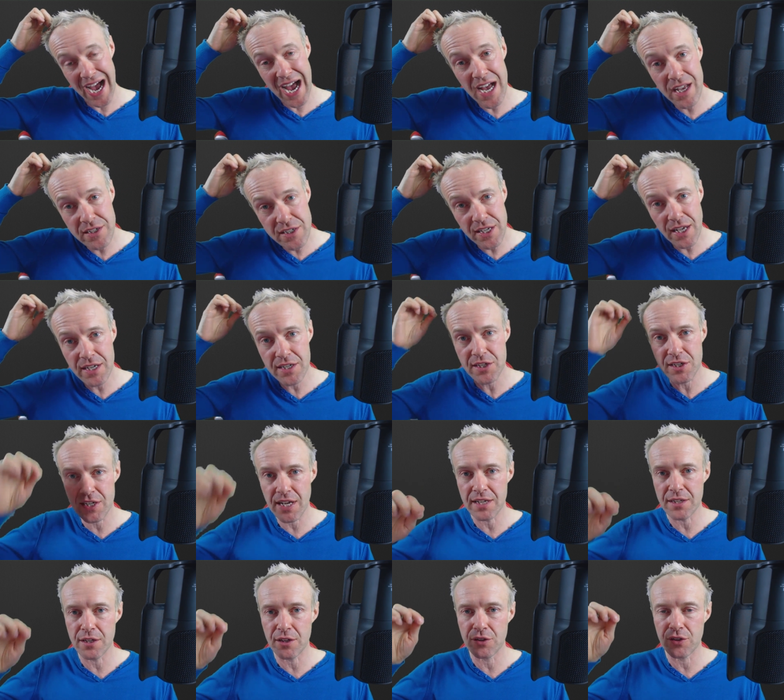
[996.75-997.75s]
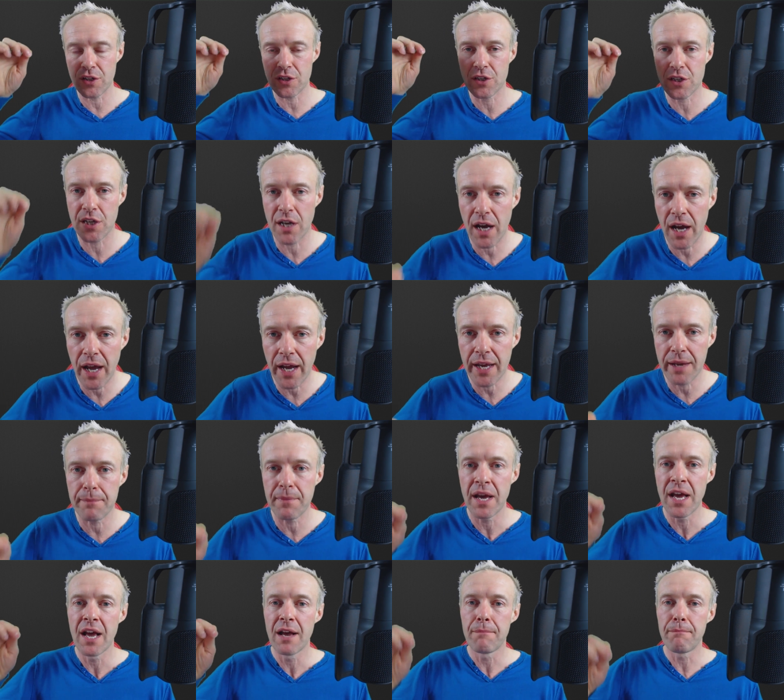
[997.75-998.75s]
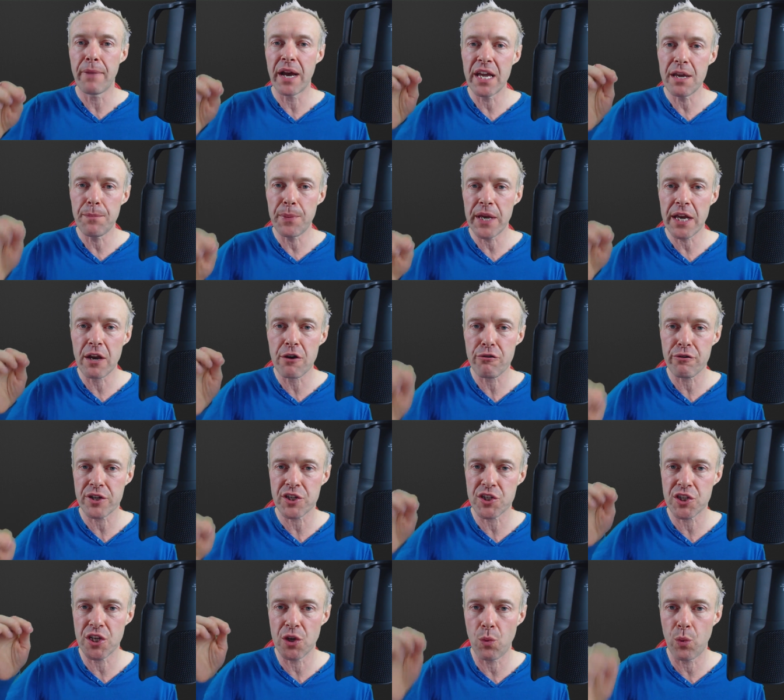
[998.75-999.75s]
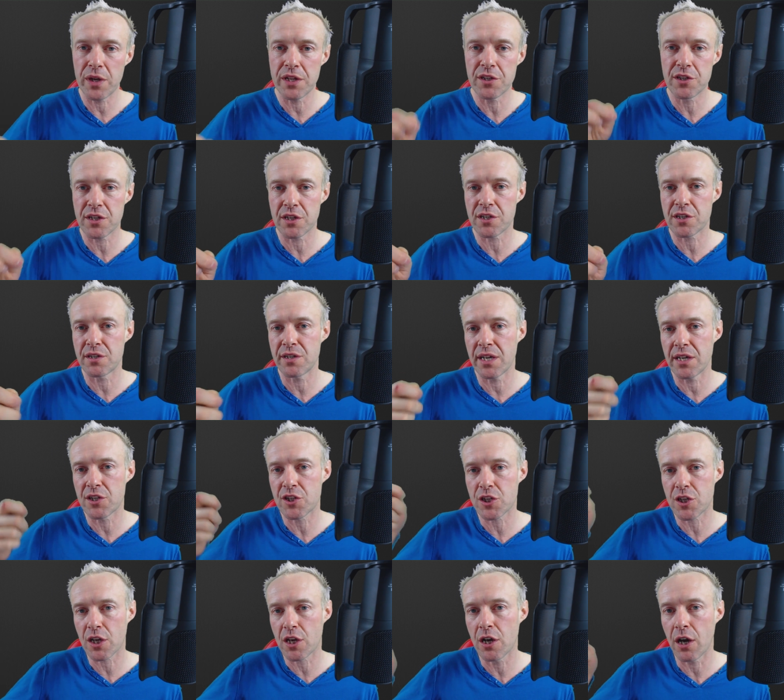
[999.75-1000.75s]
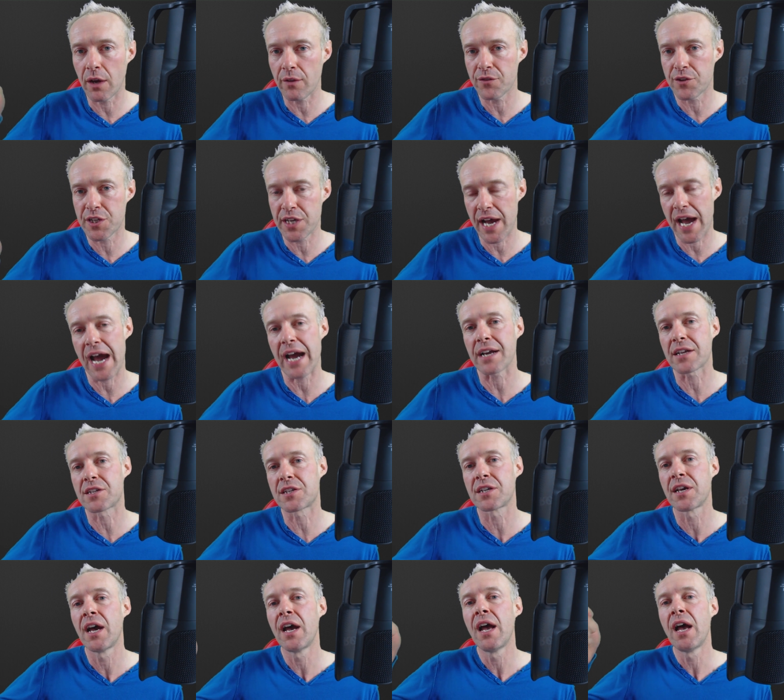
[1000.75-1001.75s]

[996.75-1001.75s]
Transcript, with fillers: As I said at the time, maybe Kristi Winters needs to contact